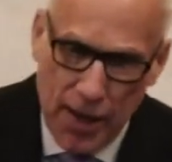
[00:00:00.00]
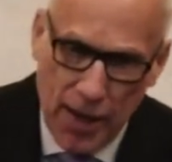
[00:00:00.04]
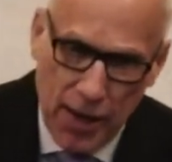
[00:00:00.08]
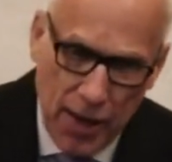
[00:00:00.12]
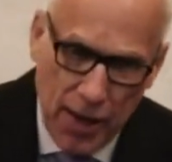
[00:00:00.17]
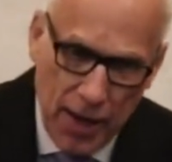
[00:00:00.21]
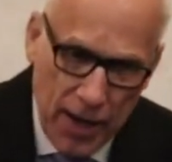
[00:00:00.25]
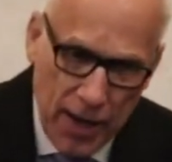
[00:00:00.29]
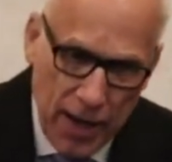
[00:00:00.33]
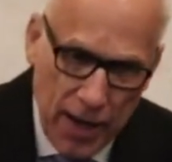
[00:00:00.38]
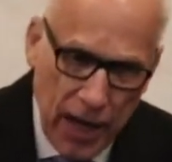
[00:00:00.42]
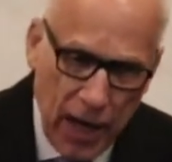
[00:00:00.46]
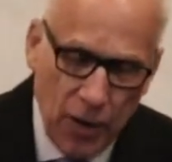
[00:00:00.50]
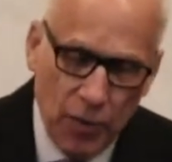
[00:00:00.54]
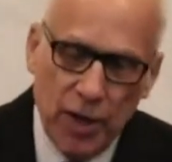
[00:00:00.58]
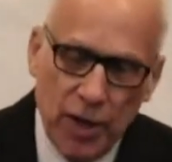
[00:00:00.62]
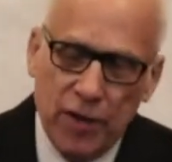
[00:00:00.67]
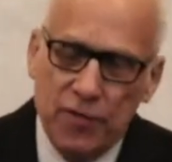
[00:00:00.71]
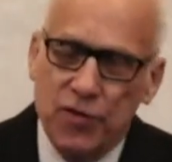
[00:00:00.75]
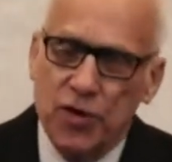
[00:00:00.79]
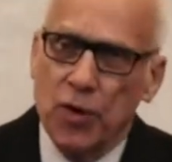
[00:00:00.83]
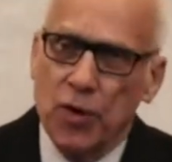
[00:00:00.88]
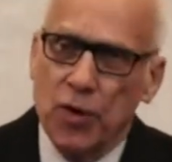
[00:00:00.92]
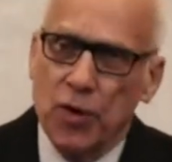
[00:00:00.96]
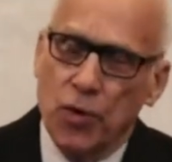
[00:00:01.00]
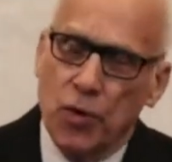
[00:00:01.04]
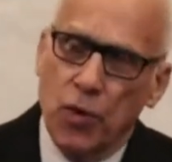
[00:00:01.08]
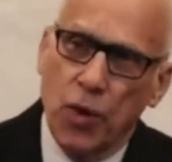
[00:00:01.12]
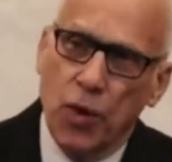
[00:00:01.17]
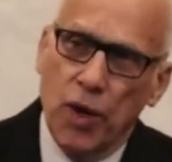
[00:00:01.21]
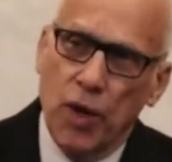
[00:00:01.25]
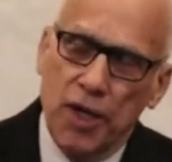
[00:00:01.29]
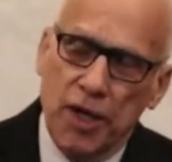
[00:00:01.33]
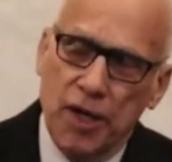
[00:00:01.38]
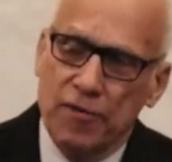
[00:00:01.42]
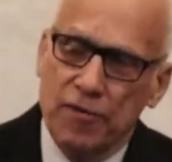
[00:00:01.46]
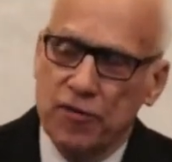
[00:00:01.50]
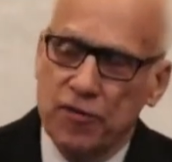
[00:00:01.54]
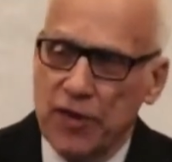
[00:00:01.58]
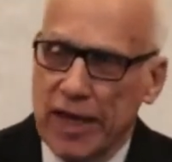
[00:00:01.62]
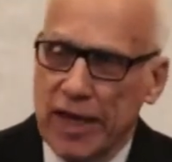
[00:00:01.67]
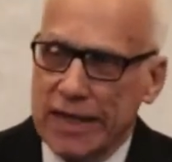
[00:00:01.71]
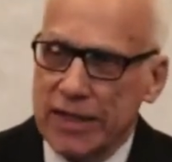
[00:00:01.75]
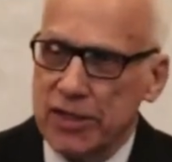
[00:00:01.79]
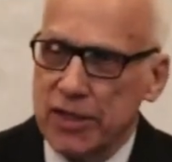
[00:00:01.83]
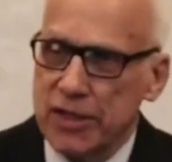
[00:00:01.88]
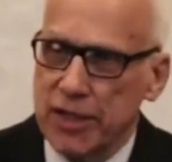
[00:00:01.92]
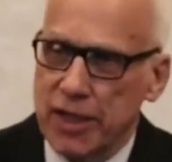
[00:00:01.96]
However, what
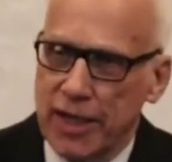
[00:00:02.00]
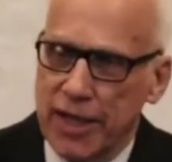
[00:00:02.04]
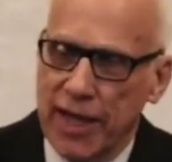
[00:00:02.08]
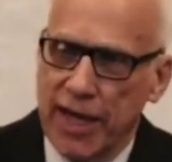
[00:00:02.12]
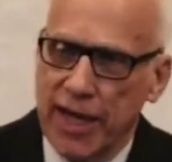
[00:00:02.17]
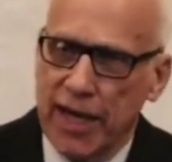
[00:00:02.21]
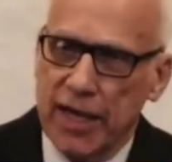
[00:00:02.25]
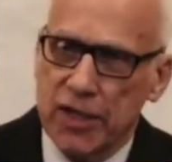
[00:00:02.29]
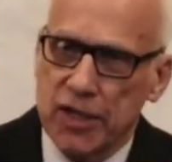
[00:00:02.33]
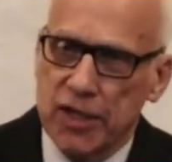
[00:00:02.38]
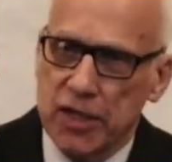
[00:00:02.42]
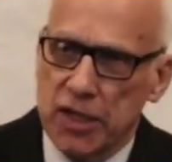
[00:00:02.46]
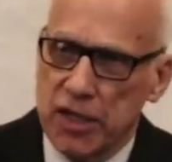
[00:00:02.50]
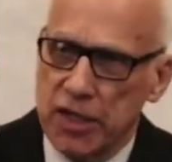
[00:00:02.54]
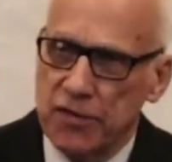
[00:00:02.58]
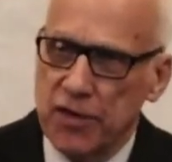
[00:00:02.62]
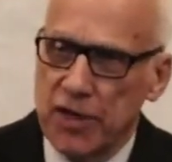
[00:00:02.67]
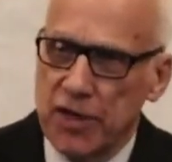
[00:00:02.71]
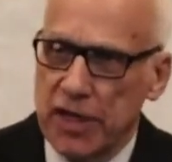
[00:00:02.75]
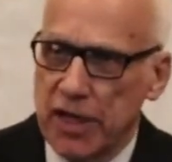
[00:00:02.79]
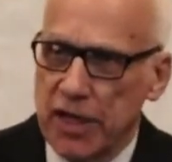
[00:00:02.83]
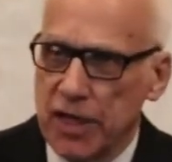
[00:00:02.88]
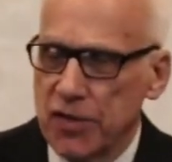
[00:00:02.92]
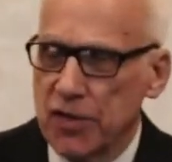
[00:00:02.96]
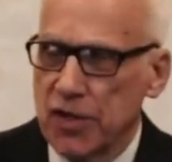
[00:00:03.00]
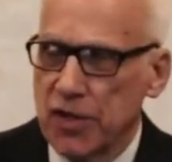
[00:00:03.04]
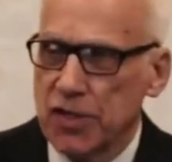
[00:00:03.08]
effect had living in the